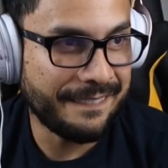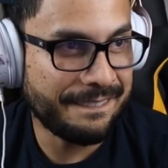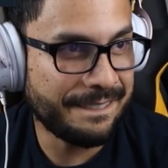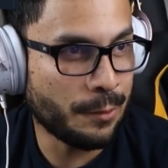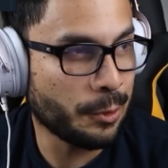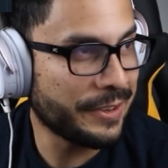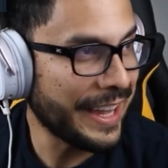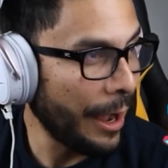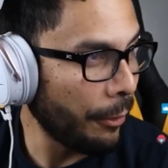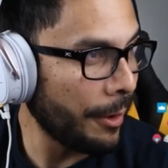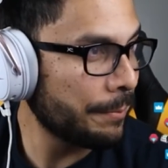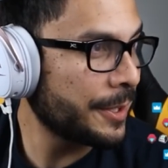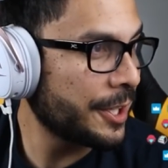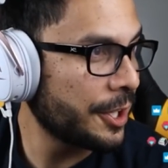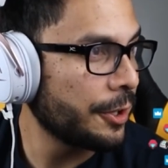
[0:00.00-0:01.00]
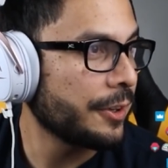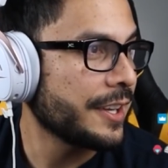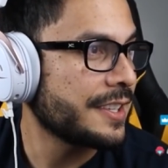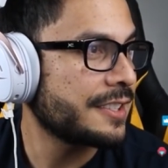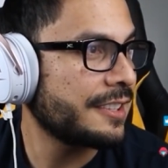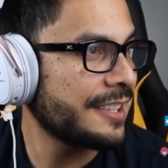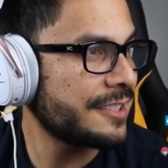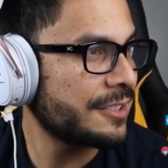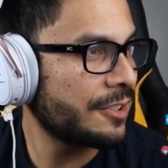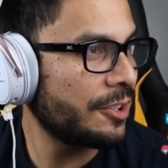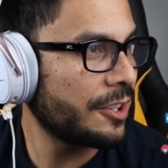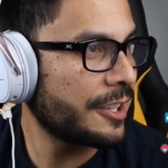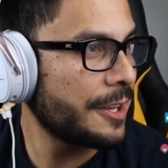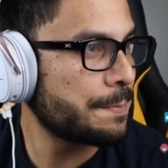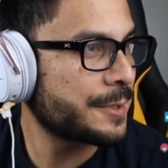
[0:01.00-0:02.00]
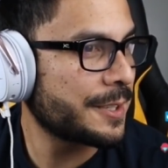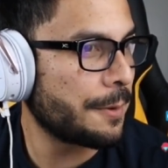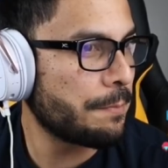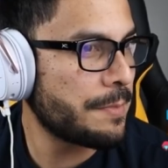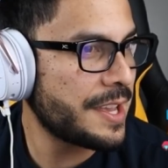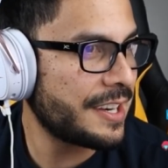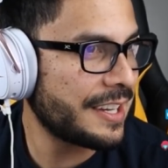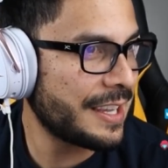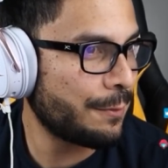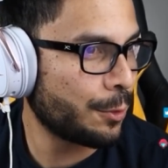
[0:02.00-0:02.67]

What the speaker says: Well, now I'm curious. Let's look up some medieval